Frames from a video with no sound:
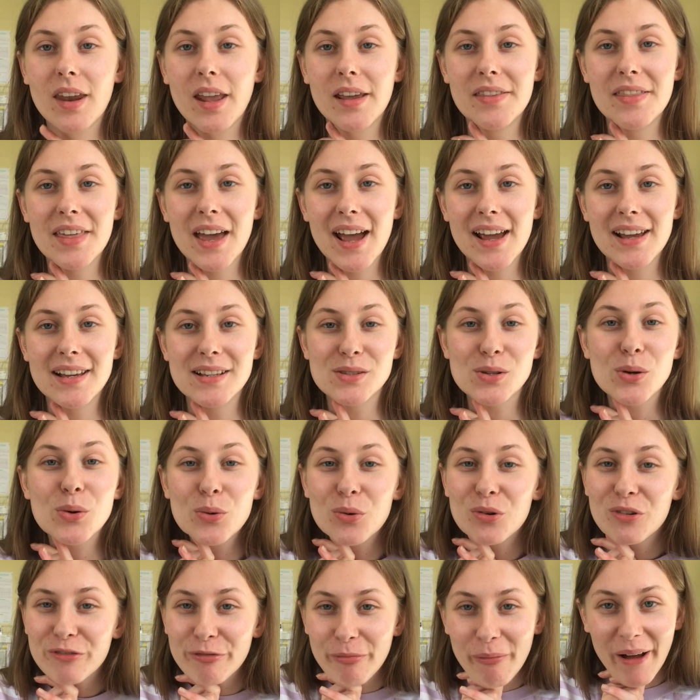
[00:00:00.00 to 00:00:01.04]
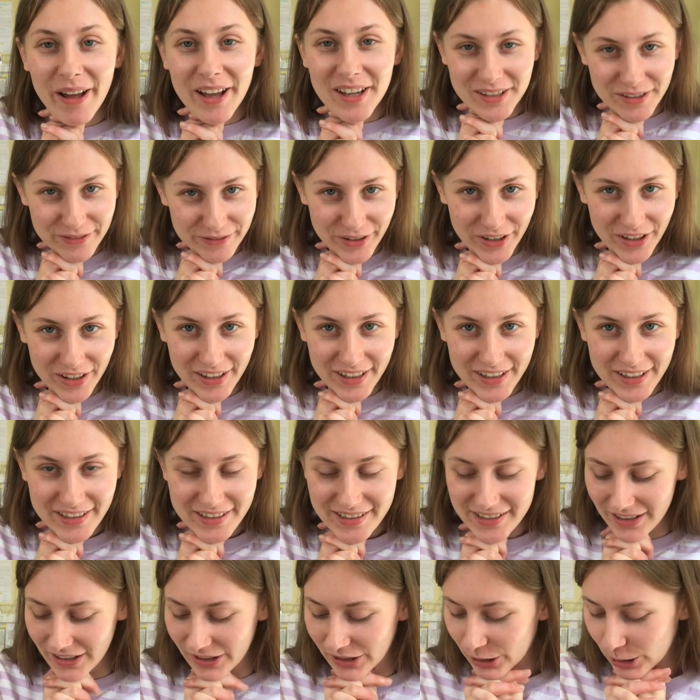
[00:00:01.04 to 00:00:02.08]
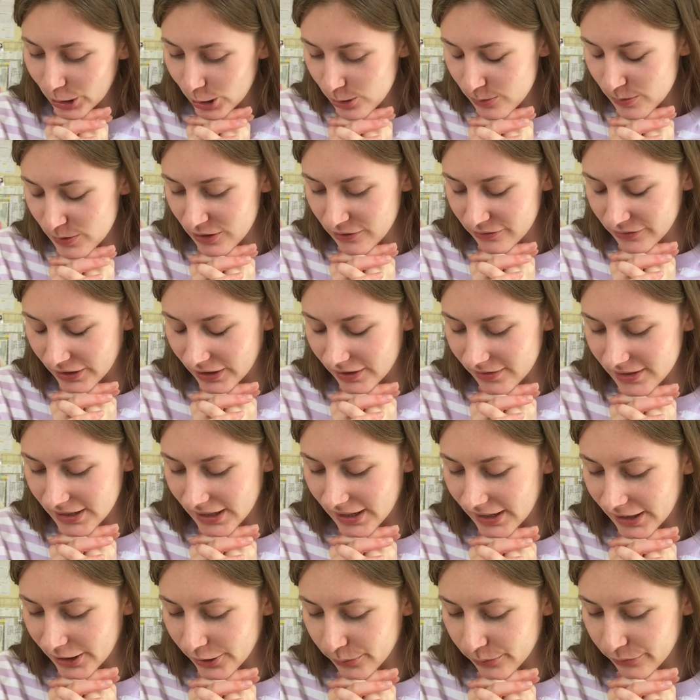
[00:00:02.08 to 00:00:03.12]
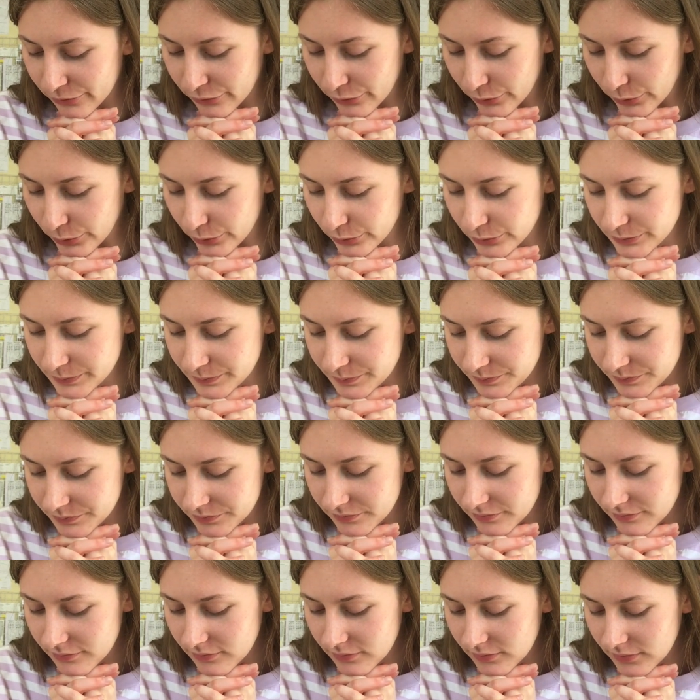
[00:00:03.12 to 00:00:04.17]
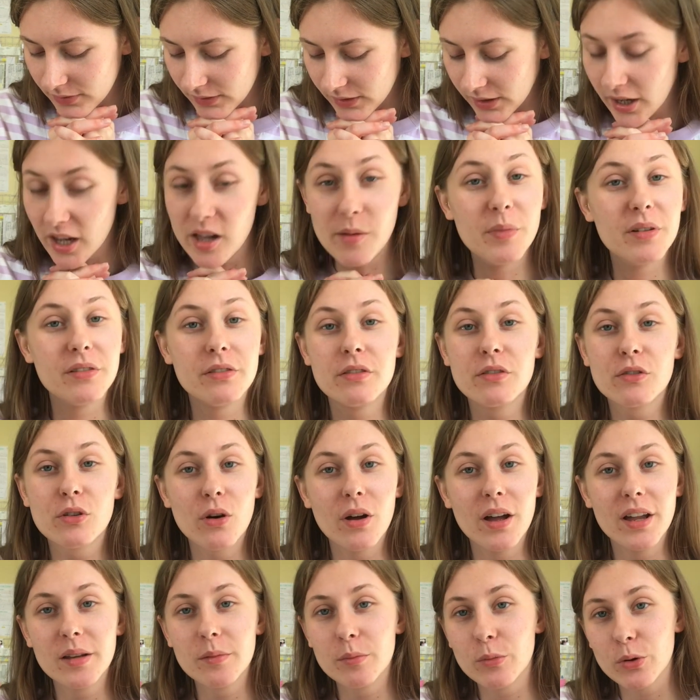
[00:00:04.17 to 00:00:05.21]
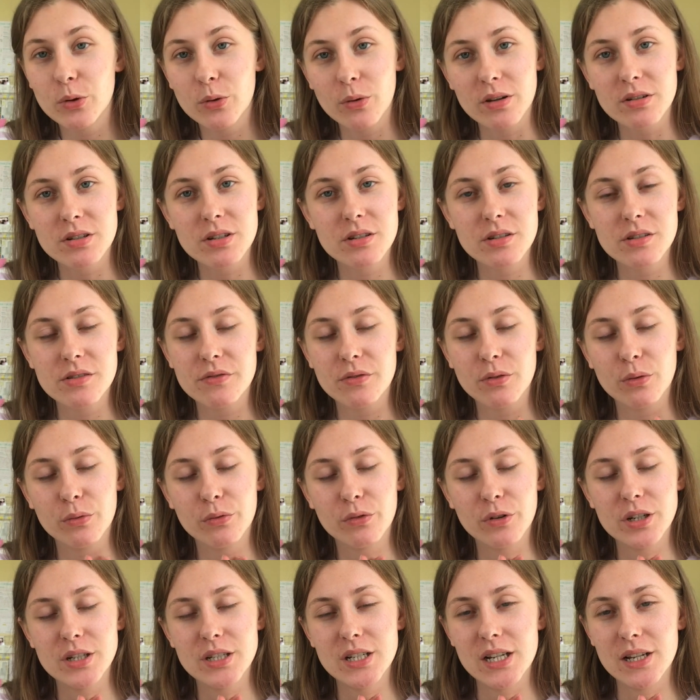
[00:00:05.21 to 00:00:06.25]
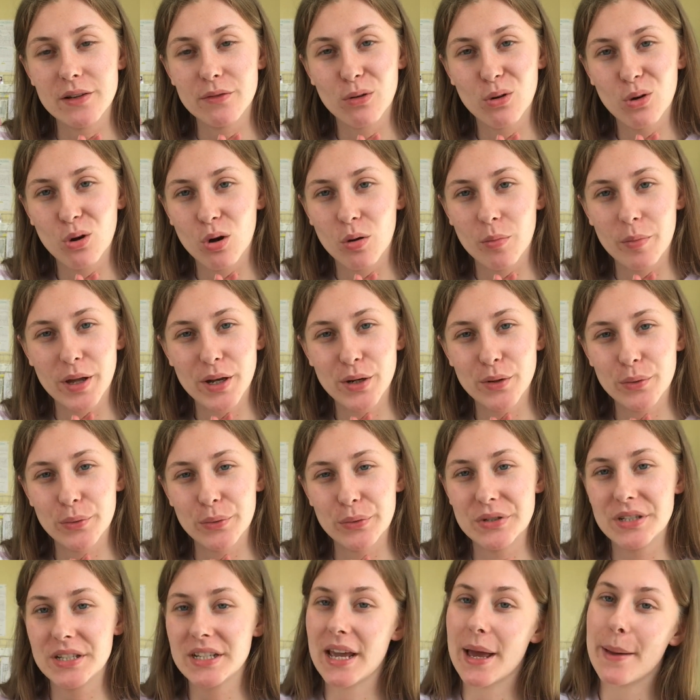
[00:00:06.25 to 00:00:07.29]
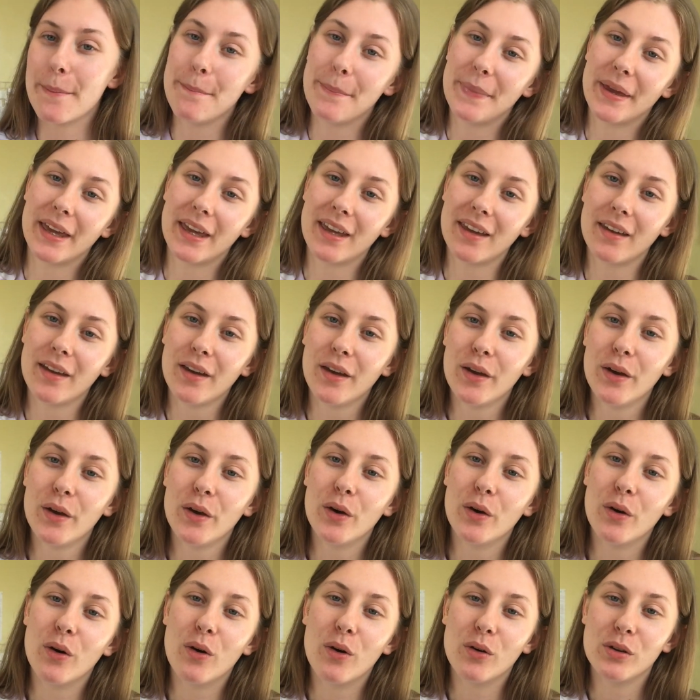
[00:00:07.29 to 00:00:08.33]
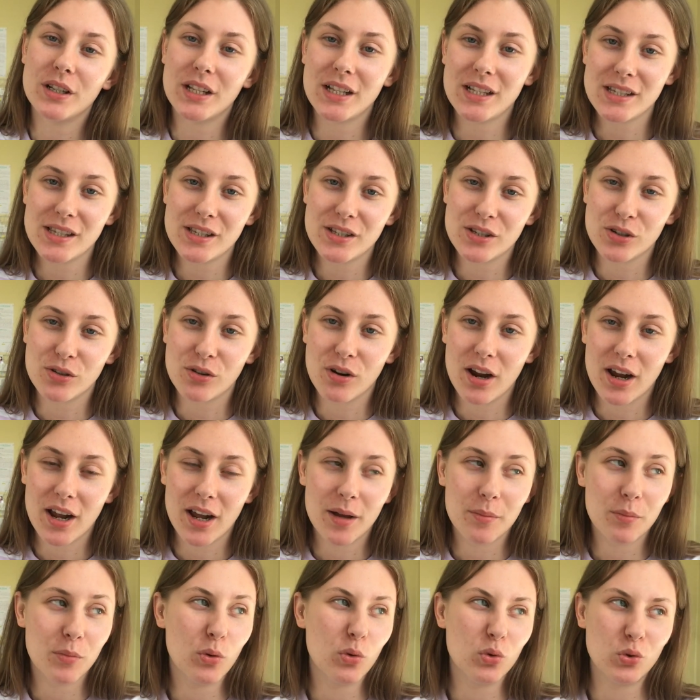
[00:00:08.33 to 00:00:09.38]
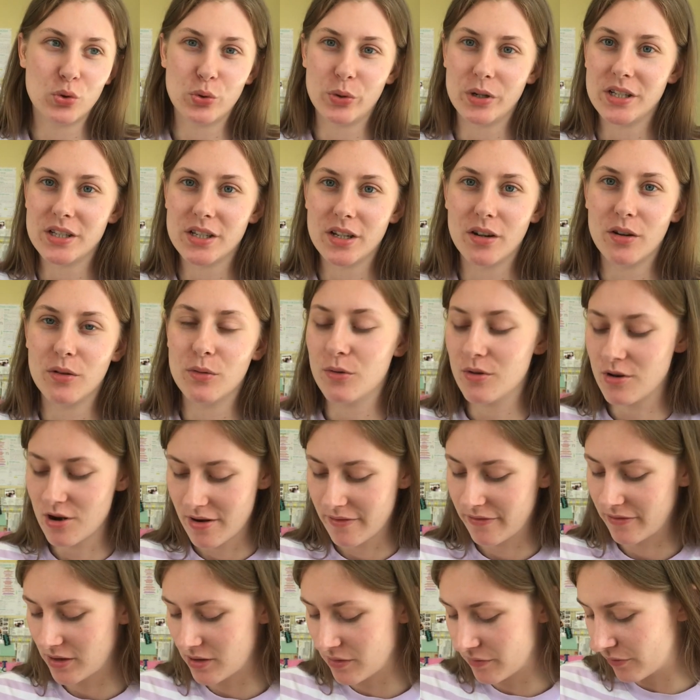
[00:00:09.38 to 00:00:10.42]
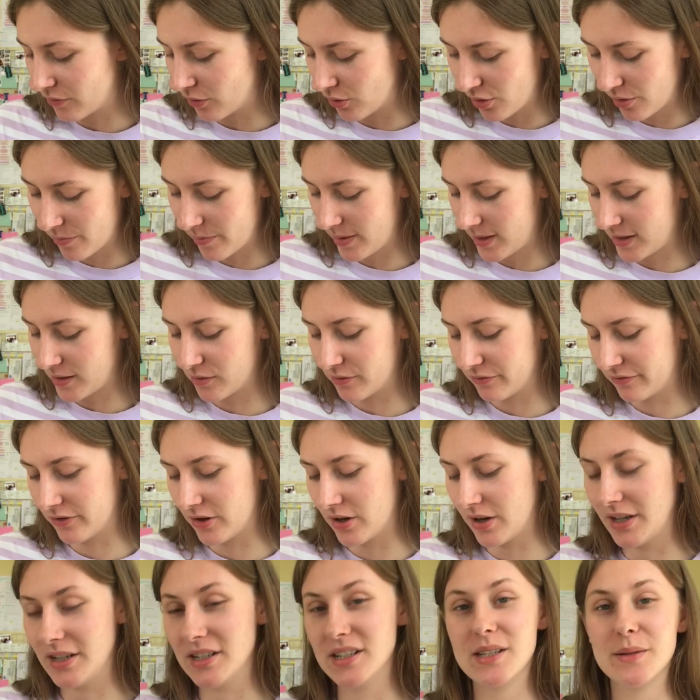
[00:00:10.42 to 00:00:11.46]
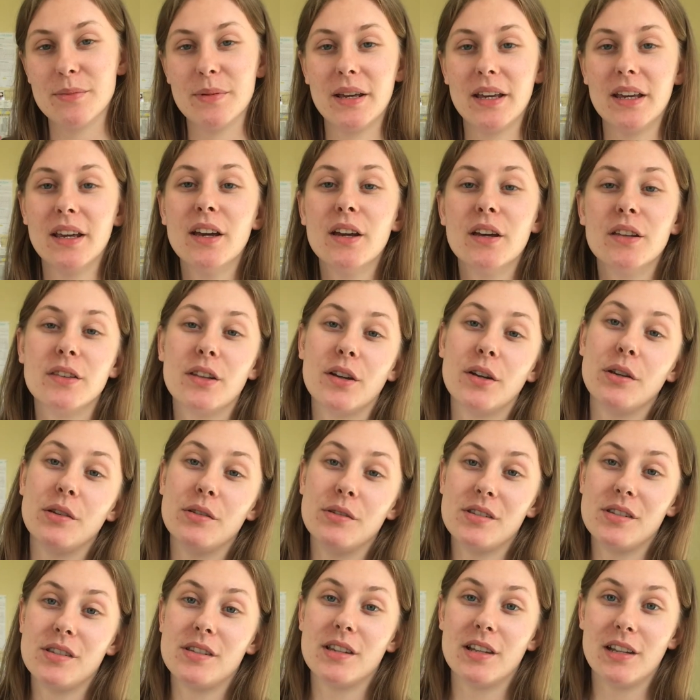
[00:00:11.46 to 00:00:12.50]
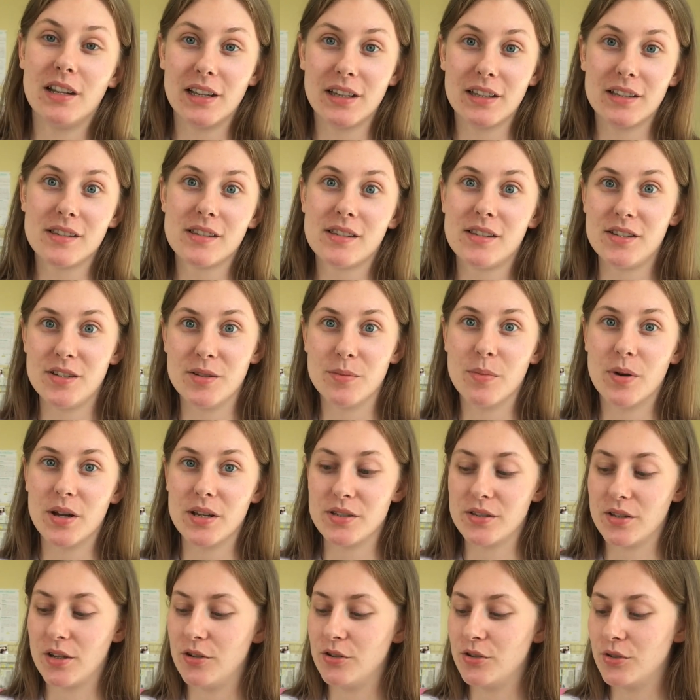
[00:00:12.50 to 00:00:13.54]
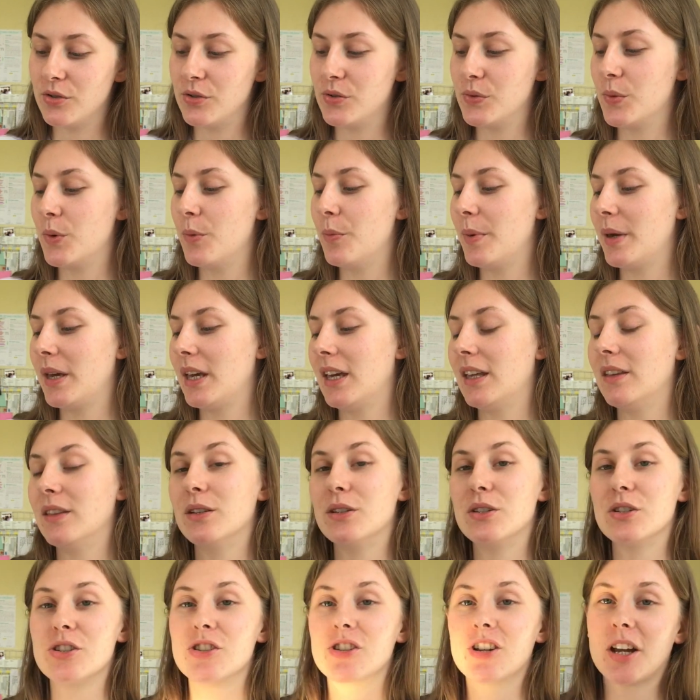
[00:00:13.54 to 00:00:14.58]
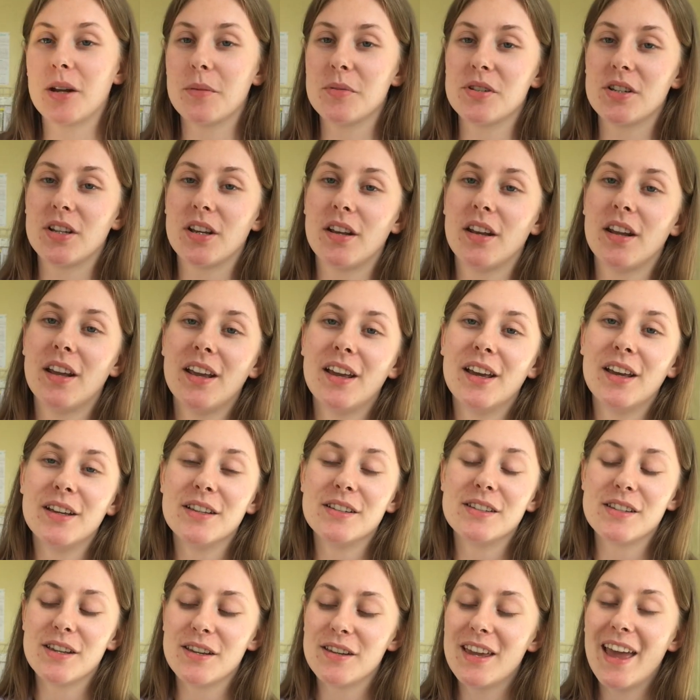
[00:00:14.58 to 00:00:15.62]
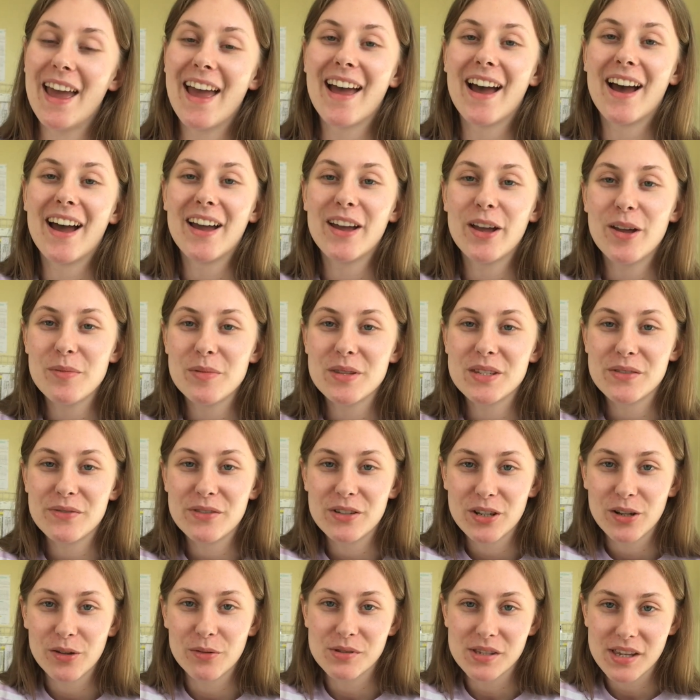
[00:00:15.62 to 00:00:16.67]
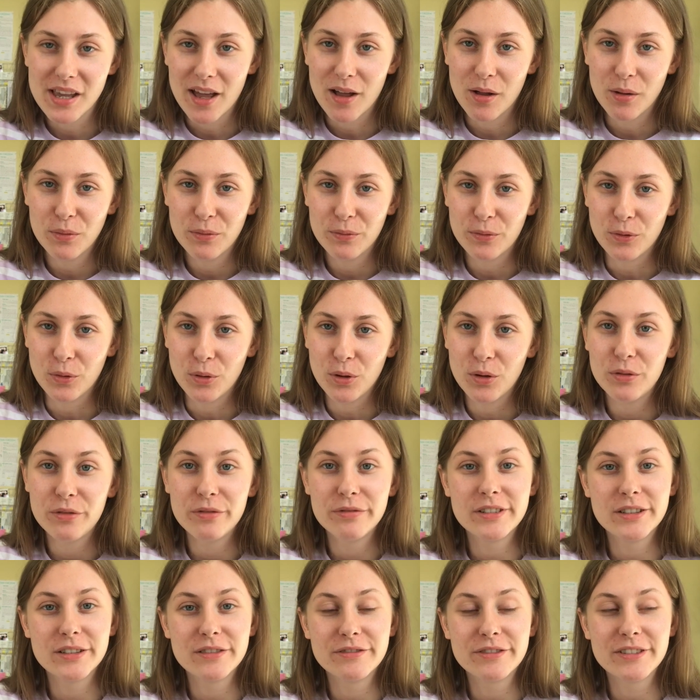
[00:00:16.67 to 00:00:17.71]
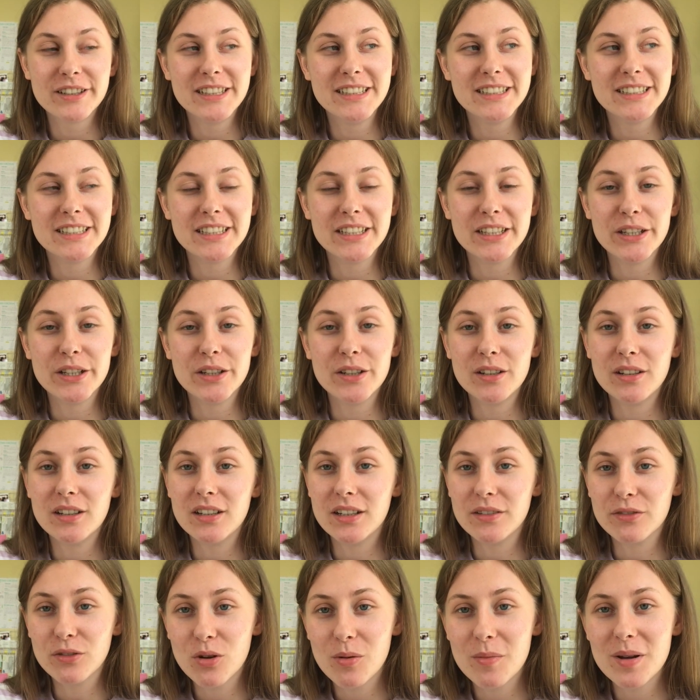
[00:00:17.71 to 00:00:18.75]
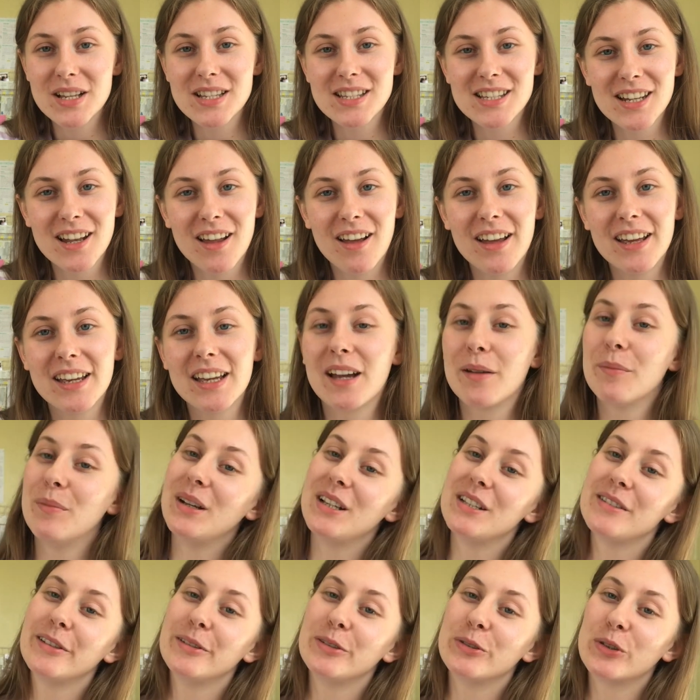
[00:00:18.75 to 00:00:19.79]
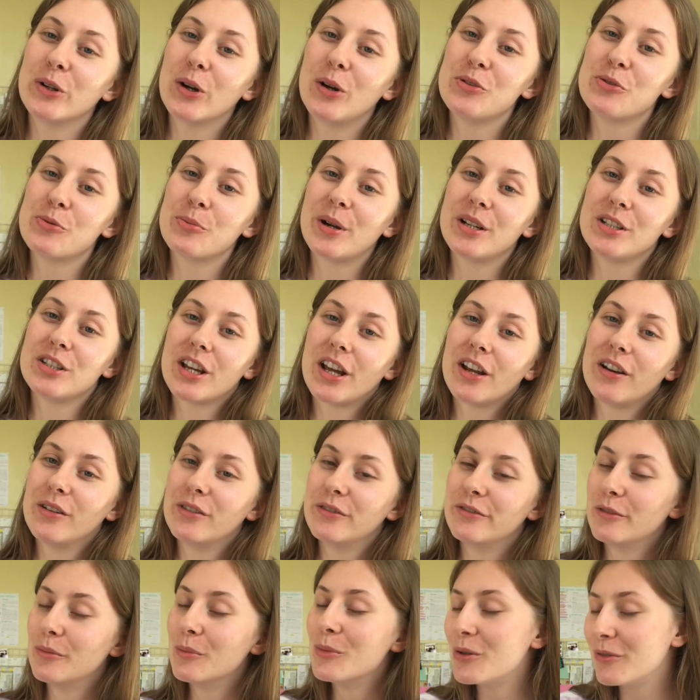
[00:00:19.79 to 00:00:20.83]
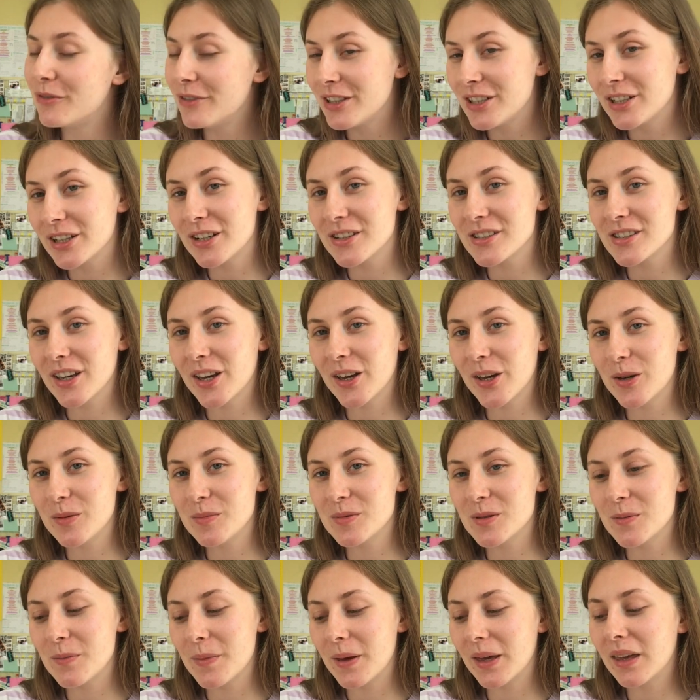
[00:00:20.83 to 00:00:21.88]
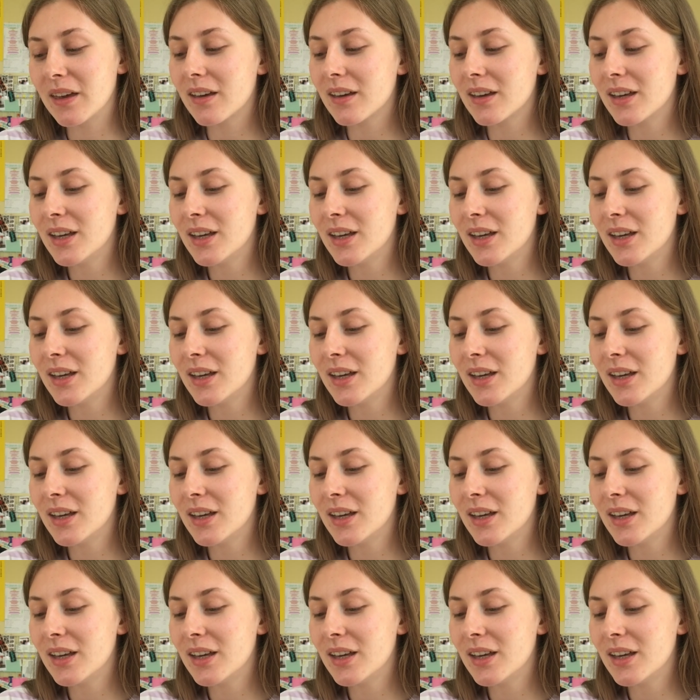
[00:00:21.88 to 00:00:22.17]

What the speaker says: that is all of my advice. I hope you found it helpful. If you've got any more questions, feel free to leave a comment or DM me on Instagram or Twitter, wherever you follow me or find me. Those links to my socials will be in the description. So yeah, I hope this video was helpful. Feel free to leave comments, like, and please subscribe to my channel for more videos I hope to make